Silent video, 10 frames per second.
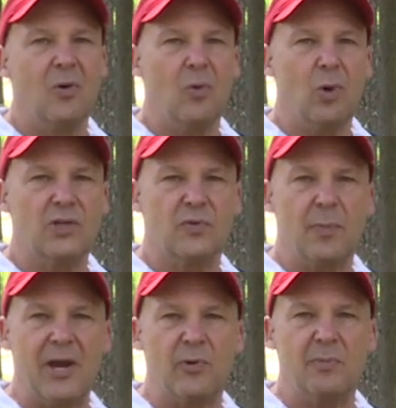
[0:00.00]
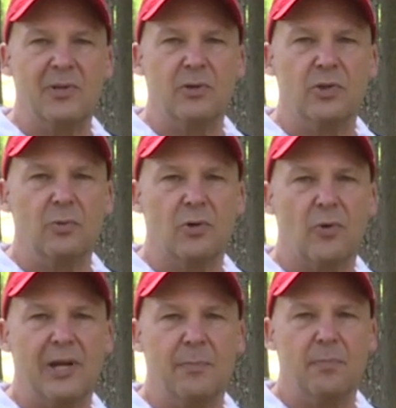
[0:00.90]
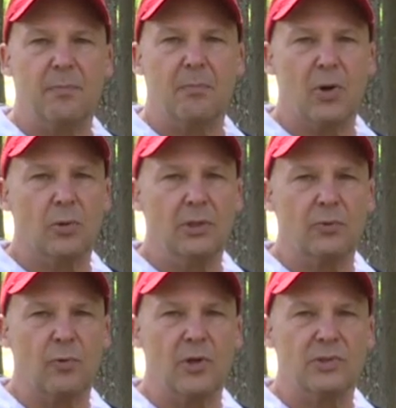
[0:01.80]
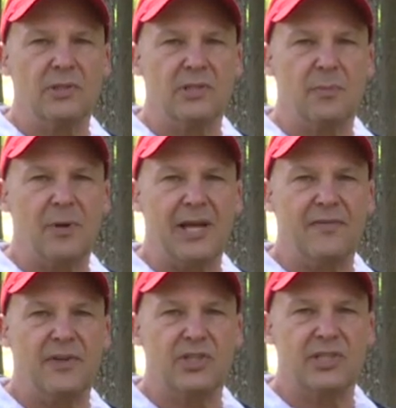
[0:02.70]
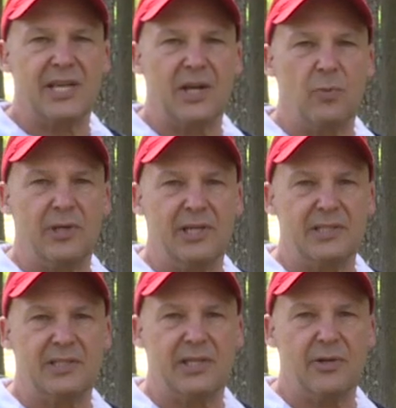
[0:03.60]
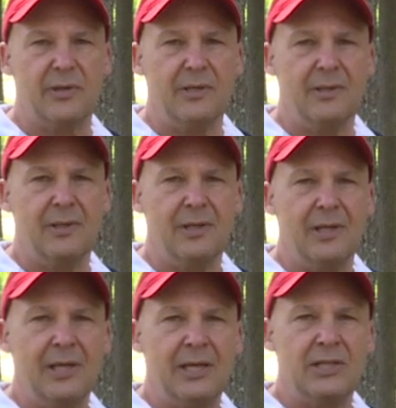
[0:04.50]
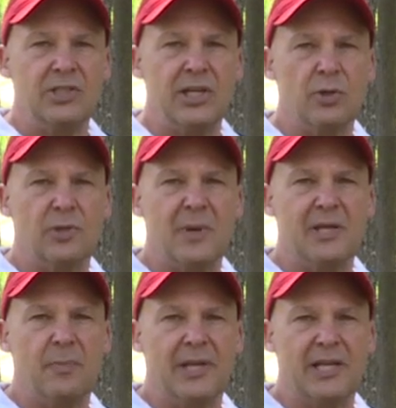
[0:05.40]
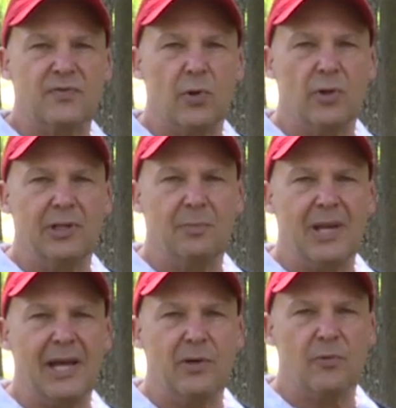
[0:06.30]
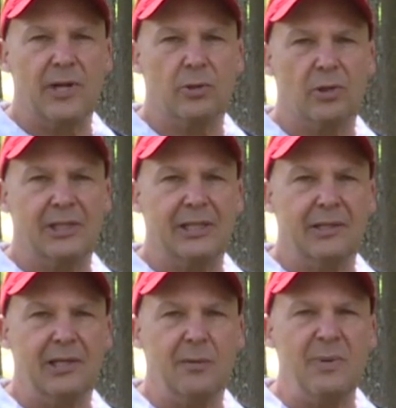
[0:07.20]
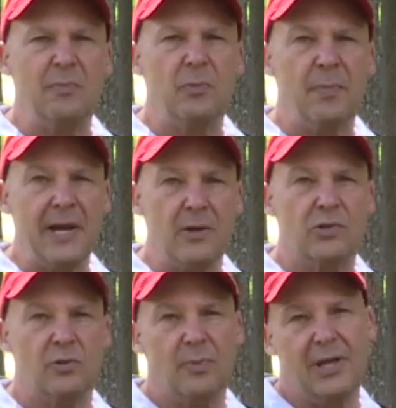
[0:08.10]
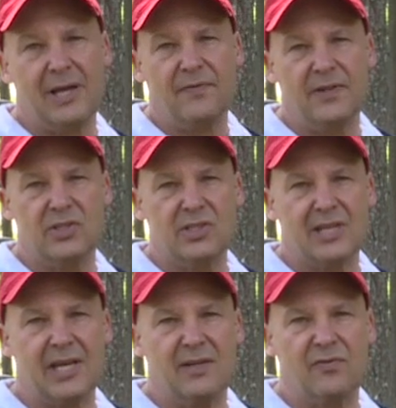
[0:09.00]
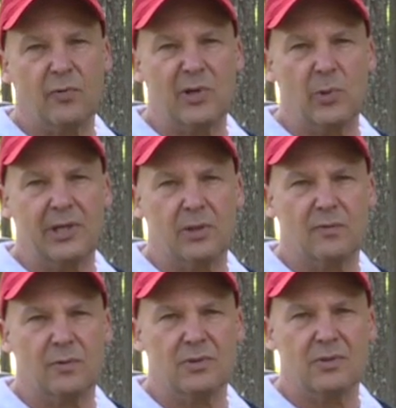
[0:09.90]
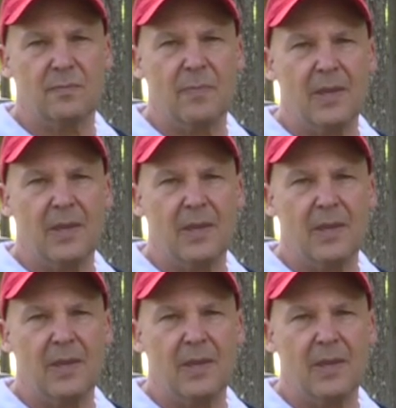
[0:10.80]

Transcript: Watch for powdery mildew on crepe, myrtle, and roses, and apply fungicide when necessary. And check your tomato plants for early blight regularly, and be prepared to apply fungicide at frequent intervals.